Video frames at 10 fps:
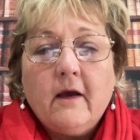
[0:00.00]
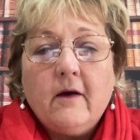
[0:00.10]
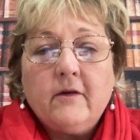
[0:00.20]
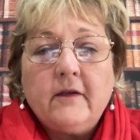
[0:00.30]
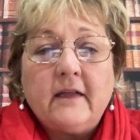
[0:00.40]

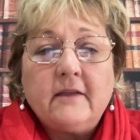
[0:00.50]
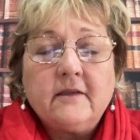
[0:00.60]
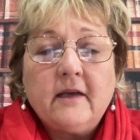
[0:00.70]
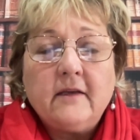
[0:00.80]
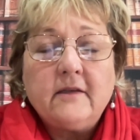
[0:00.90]
On that
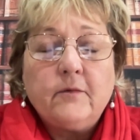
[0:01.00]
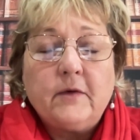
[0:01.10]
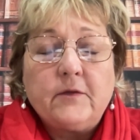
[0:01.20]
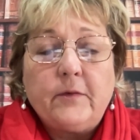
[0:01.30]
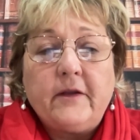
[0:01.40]
stage, it
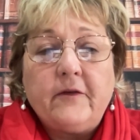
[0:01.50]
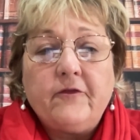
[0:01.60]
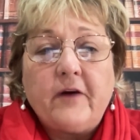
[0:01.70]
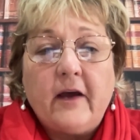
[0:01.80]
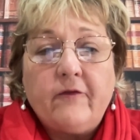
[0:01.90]
was
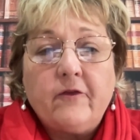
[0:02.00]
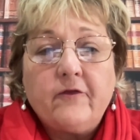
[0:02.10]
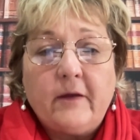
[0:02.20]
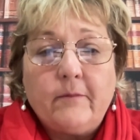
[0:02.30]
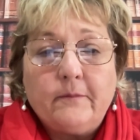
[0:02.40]
25 of
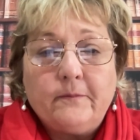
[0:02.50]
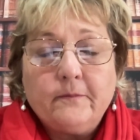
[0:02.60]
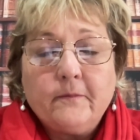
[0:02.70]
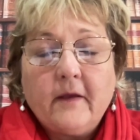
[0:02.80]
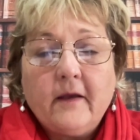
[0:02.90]
them,
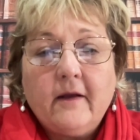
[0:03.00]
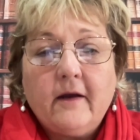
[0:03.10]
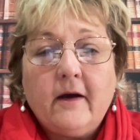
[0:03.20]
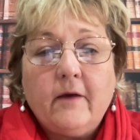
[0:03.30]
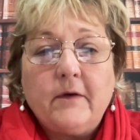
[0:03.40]
and
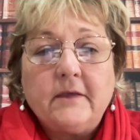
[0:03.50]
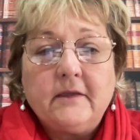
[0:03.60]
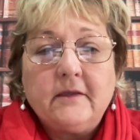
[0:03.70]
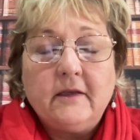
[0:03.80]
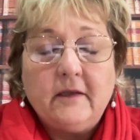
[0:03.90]
I was the
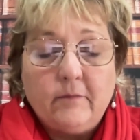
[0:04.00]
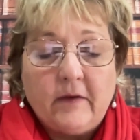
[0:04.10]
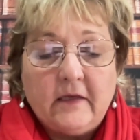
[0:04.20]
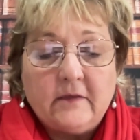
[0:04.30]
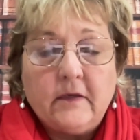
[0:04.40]
senior
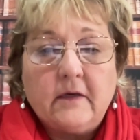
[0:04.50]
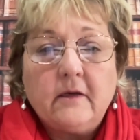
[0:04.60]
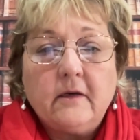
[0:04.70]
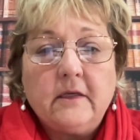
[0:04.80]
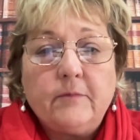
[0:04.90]
management
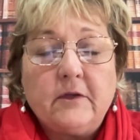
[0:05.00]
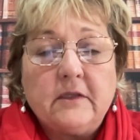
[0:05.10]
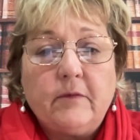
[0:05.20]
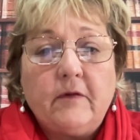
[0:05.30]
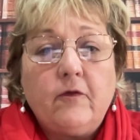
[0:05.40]

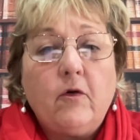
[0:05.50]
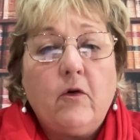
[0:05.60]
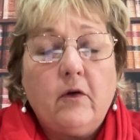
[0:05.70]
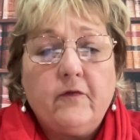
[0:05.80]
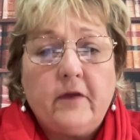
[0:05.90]
responsible for
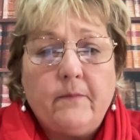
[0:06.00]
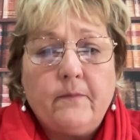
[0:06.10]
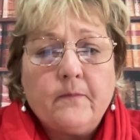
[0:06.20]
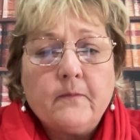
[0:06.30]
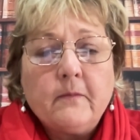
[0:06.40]
all of them.
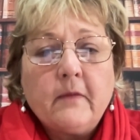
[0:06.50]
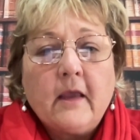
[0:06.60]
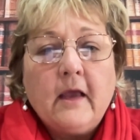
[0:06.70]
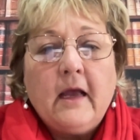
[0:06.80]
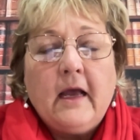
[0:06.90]

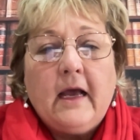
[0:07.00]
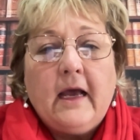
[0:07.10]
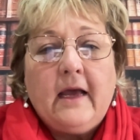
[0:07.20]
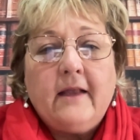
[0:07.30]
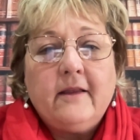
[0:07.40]

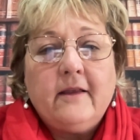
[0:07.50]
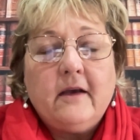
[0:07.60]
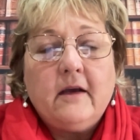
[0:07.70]
And